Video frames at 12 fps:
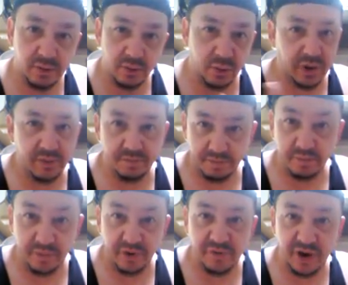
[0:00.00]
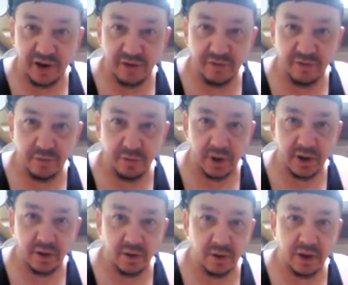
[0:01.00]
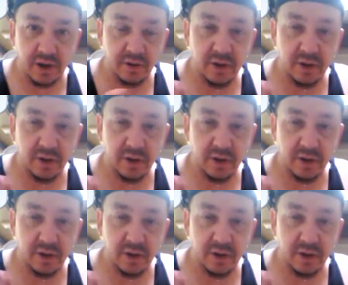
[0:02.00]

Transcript: would be 5, right? Okay?